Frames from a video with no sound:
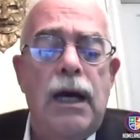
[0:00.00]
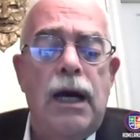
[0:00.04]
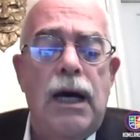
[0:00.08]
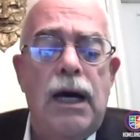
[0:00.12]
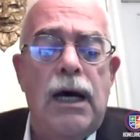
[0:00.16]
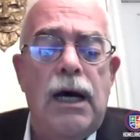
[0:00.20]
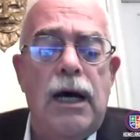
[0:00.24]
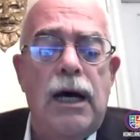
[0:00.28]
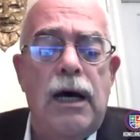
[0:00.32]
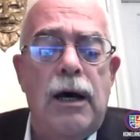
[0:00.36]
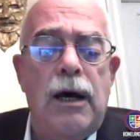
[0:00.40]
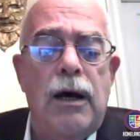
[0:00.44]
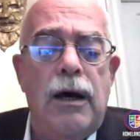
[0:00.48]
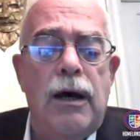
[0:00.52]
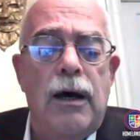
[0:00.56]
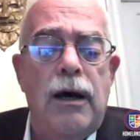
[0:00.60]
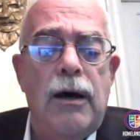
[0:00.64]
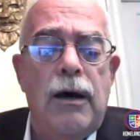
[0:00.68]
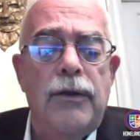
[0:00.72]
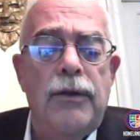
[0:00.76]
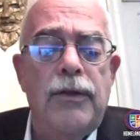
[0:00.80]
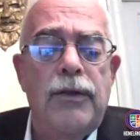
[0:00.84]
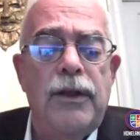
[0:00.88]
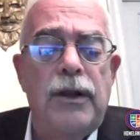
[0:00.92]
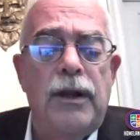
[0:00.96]

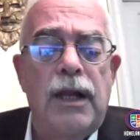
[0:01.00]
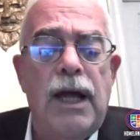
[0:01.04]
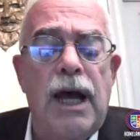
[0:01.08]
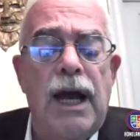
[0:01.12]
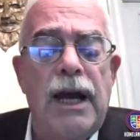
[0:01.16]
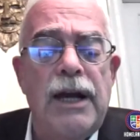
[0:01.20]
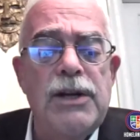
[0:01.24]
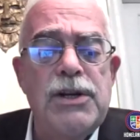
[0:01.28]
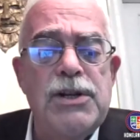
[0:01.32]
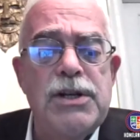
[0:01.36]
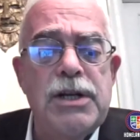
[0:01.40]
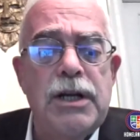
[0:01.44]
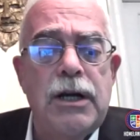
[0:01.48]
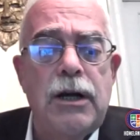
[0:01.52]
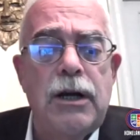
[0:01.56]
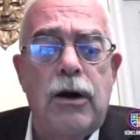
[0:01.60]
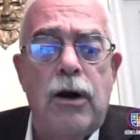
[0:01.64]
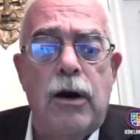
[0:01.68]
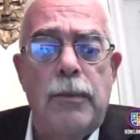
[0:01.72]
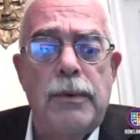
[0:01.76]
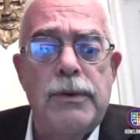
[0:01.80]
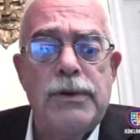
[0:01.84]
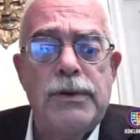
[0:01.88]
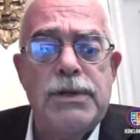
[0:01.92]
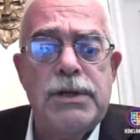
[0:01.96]
Uh, the lion's share
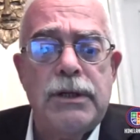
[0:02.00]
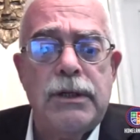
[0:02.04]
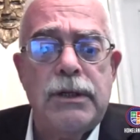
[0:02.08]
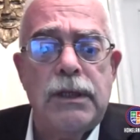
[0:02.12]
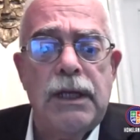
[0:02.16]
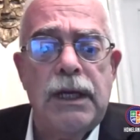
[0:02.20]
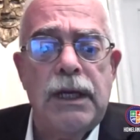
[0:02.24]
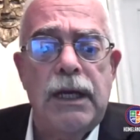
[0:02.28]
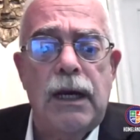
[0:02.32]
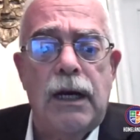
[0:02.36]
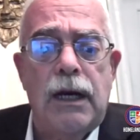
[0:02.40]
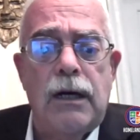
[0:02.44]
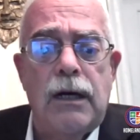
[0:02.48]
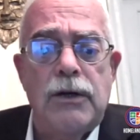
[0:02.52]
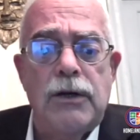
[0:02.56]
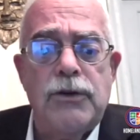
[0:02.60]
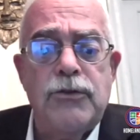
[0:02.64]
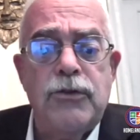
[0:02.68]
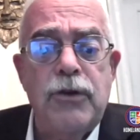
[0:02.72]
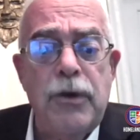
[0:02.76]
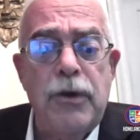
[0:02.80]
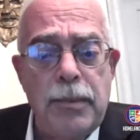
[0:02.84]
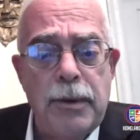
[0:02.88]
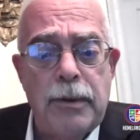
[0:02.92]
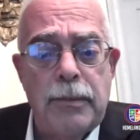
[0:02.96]
almost certainly are
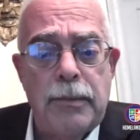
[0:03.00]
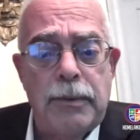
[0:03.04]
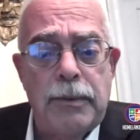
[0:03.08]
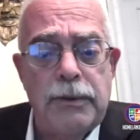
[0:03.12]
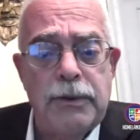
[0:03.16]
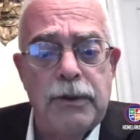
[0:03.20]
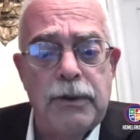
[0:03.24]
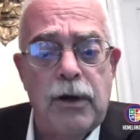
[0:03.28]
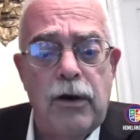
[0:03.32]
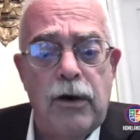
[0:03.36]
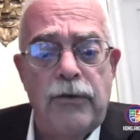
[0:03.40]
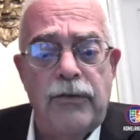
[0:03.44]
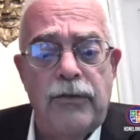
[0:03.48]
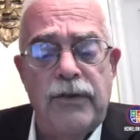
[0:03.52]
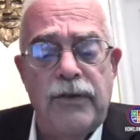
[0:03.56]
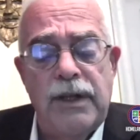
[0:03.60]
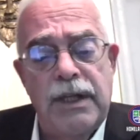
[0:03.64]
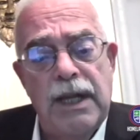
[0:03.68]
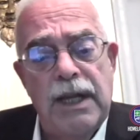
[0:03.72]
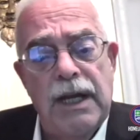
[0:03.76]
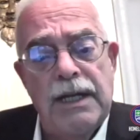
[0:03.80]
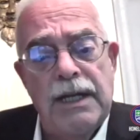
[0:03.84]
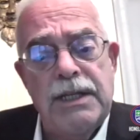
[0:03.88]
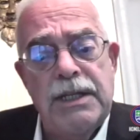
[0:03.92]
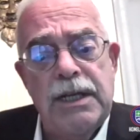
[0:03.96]
attributable to
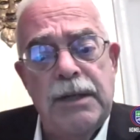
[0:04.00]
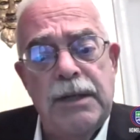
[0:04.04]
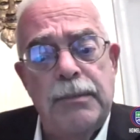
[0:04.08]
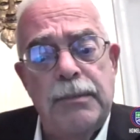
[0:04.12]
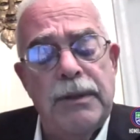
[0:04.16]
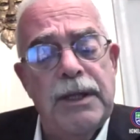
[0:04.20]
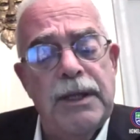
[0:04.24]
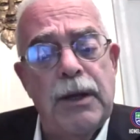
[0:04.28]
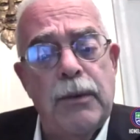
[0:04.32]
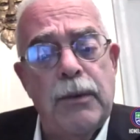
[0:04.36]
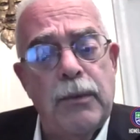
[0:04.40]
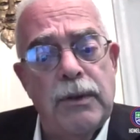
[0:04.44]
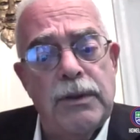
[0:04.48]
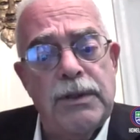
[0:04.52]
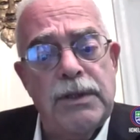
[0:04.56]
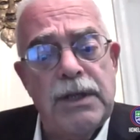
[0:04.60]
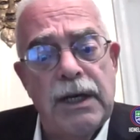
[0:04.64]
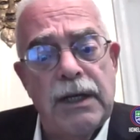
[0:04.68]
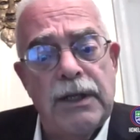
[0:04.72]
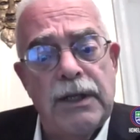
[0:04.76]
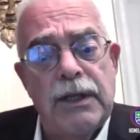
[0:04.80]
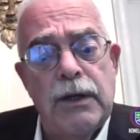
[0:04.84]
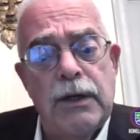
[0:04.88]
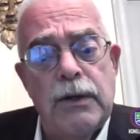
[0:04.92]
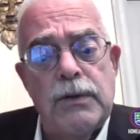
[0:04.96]
COVID 19, but they weren't
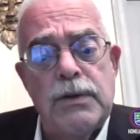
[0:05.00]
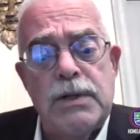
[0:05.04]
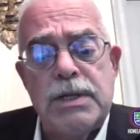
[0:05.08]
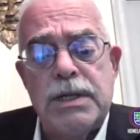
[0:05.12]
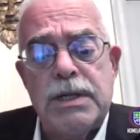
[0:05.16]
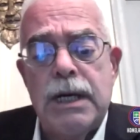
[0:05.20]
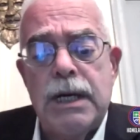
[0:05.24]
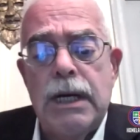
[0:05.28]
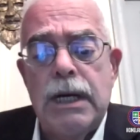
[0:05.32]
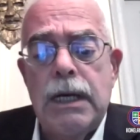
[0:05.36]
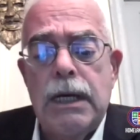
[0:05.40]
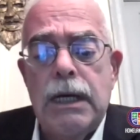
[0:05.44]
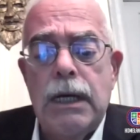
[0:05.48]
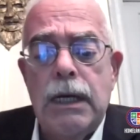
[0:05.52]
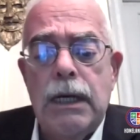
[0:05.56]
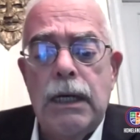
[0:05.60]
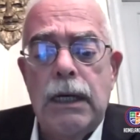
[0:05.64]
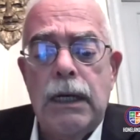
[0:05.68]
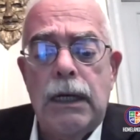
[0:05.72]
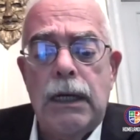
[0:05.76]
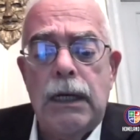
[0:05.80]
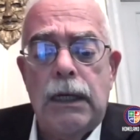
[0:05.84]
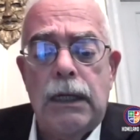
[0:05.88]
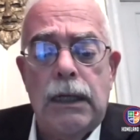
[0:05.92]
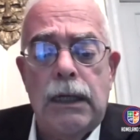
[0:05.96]
diagnosed.
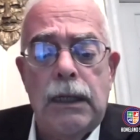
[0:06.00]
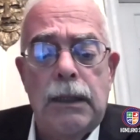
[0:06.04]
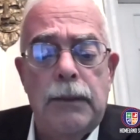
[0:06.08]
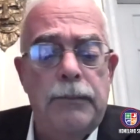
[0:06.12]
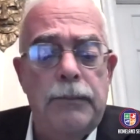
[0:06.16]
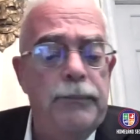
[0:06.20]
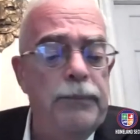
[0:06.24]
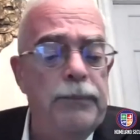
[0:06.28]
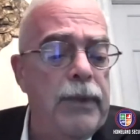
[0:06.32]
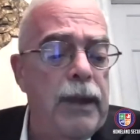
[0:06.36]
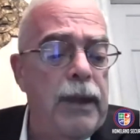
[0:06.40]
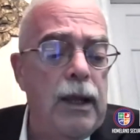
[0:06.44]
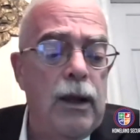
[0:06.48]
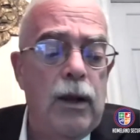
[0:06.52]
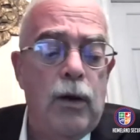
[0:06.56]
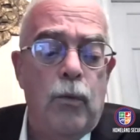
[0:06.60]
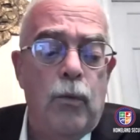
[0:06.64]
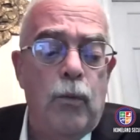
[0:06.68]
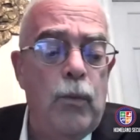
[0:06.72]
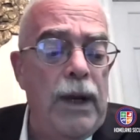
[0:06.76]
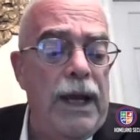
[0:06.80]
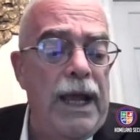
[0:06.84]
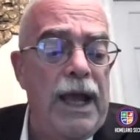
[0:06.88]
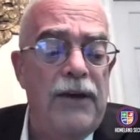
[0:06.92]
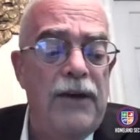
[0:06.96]
Uh,
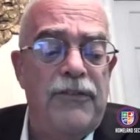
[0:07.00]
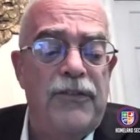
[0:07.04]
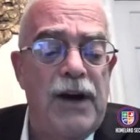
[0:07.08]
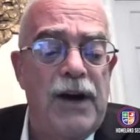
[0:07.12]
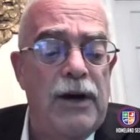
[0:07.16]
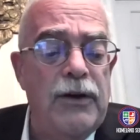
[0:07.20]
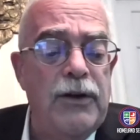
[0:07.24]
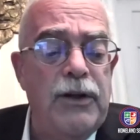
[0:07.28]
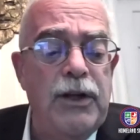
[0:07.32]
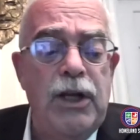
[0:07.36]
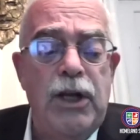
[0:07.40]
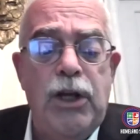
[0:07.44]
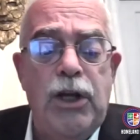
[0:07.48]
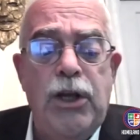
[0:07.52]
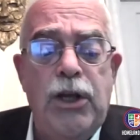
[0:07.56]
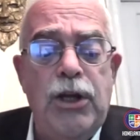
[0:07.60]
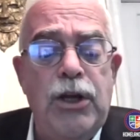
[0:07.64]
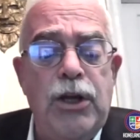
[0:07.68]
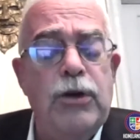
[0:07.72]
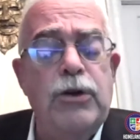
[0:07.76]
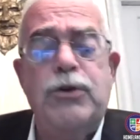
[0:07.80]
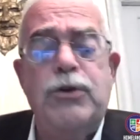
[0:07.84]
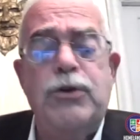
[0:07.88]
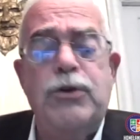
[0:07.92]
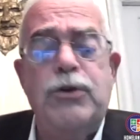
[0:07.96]
we have found
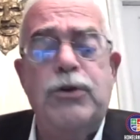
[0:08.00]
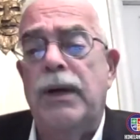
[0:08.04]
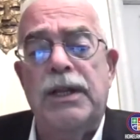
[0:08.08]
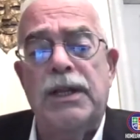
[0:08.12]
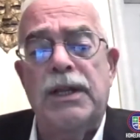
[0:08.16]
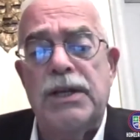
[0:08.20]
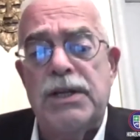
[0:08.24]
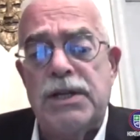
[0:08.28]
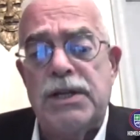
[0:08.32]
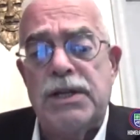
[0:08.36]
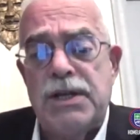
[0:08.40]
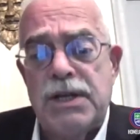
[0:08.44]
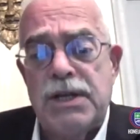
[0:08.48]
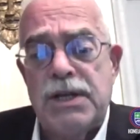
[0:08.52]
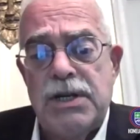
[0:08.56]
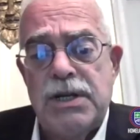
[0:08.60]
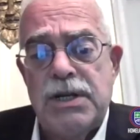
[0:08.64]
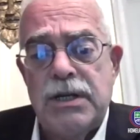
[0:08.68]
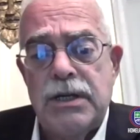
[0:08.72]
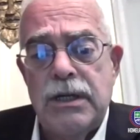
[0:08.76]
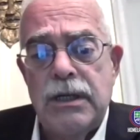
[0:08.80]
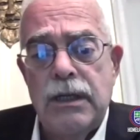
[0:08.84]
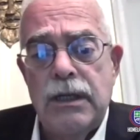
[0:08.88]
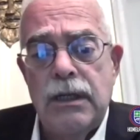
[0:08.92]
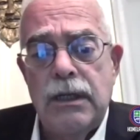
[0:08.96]
huge
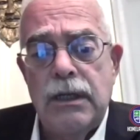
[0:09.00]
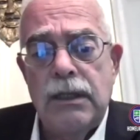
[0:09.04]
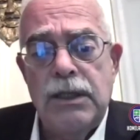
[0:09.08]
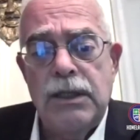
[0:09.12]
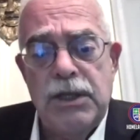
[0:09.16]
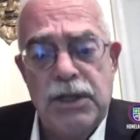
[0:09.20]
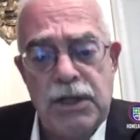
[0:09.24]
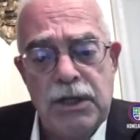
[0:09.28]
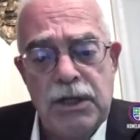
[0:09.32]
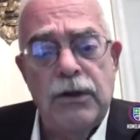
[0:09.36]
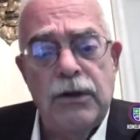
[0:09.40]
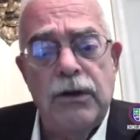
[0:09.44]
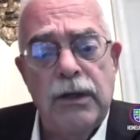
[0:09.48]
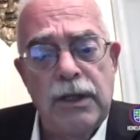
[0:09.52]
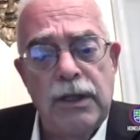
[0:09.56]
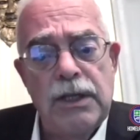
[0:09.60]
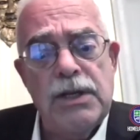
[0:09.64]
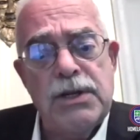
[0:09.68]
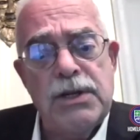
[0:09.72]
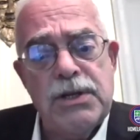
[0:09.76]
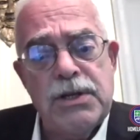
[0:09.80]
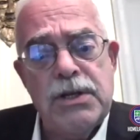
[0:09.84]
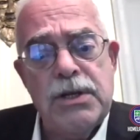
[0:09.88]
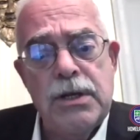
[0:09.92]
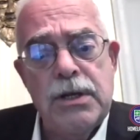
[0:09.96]
weaknesses during
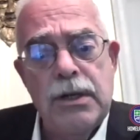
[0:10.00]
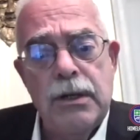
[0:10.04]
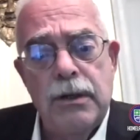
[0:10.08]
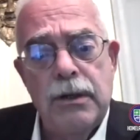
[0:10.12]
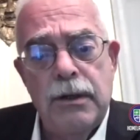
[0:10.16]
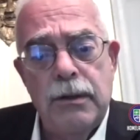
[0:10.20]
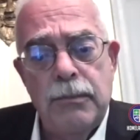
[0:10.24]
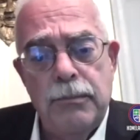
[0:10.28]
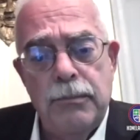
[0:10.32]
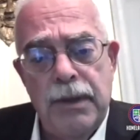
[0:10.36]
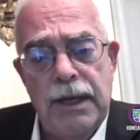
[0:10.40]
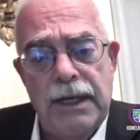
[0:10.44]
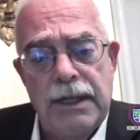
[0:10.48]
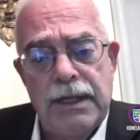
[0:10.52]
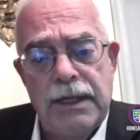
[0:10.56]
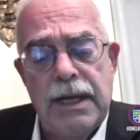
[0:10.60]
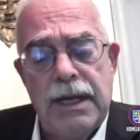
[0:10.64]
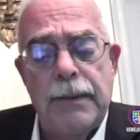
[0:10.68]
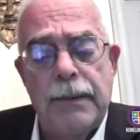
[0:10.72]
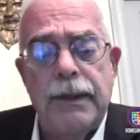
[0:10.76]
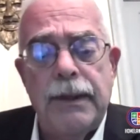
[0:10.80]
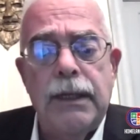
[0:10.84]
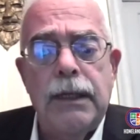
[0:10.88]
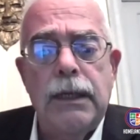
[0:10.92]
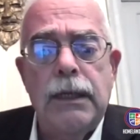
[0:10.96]
this
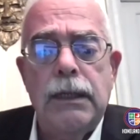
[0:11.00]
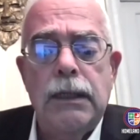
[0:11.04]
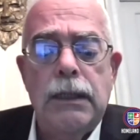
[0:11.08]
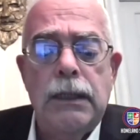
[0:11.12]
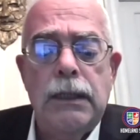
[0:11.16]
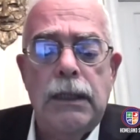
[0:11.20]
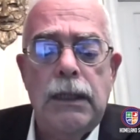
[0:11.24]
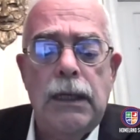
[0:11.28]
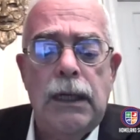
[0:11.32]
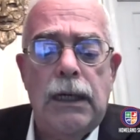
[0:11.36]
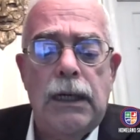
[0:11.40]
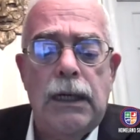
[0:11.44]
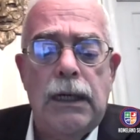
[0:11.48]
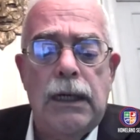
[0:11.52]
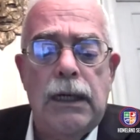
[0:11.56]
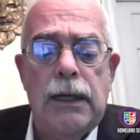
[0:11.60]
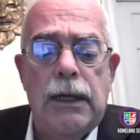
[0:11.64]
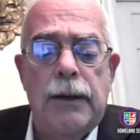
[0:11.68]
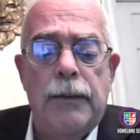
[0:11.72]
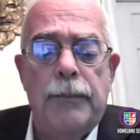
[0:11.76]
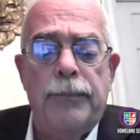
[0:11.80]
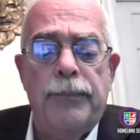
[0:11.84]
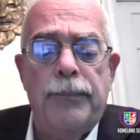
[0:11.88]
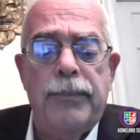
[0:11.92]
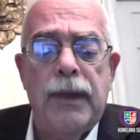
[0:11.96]
pandemic.
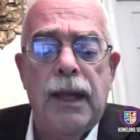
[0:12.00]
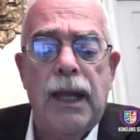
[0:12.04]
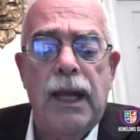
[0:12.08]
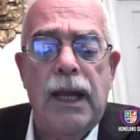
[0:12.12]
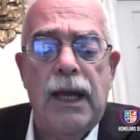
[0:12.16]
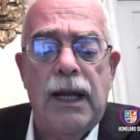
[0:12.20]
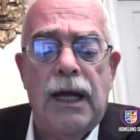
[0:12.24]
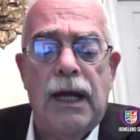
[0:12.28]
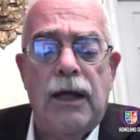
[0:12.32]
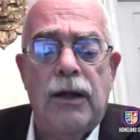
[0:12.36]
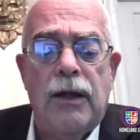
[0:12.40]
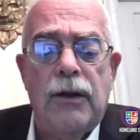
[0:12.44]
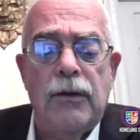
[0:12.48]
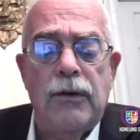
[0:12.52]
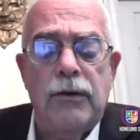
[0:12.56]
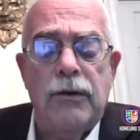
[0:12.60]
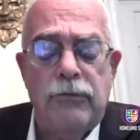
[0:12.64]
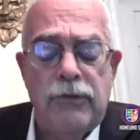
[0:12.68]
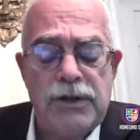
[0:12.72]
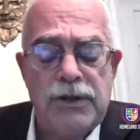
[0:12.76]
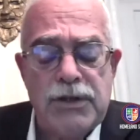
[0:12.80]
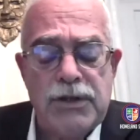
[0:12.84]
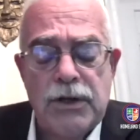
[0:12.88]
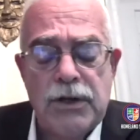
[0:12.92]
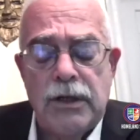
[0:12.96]
Um, and I'll
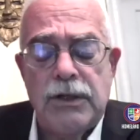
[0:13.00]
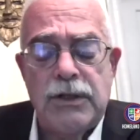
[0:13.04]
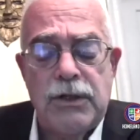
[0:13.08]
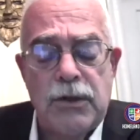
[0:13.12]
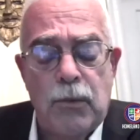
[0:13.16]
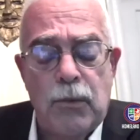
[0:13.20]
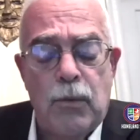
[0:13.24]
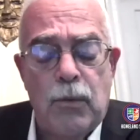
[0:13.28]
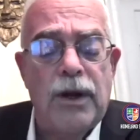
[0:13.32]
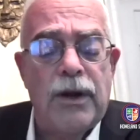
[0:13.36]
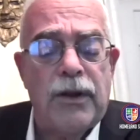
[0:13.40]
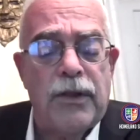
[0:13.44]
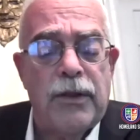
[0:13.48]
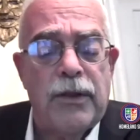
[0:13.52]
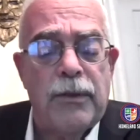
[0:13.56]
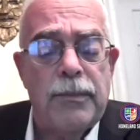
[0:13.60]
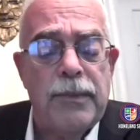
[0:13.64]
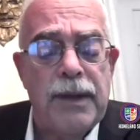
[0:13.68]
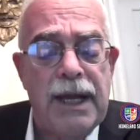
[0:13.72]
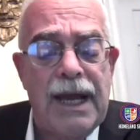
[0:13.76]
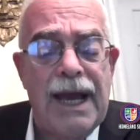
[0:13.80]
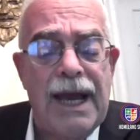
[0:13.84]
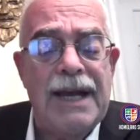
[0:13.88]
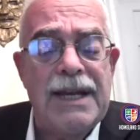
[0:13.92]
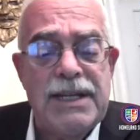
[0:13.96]
return to one of them
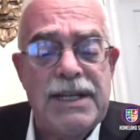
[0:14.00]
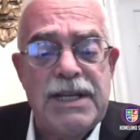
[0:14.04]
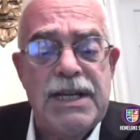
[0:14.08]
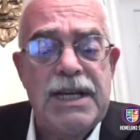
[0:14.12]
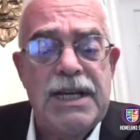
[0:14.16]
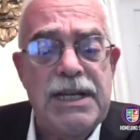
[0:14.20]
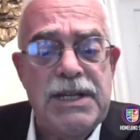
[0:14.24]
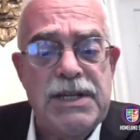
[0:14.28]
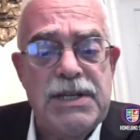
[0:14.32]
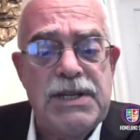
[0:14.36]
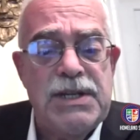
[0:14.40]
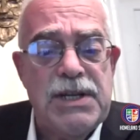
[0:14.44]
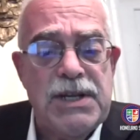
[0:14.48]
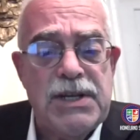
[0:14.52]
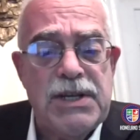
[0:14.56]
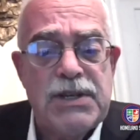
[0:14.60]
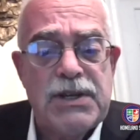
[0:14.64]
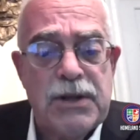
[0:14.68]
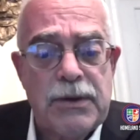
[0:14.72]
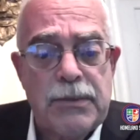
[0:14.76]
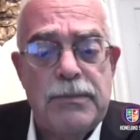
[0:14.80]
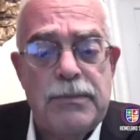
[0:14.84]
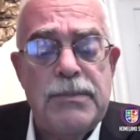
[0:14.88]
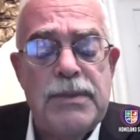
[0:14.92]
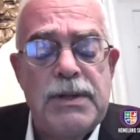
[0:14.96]
the IT
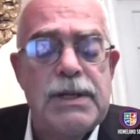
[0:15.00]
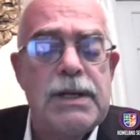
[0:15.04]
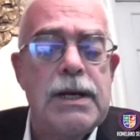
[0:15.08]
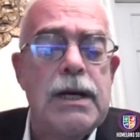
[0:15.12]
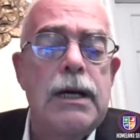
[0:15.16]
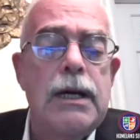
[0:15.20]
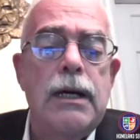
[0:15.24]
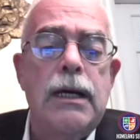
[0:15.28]
systems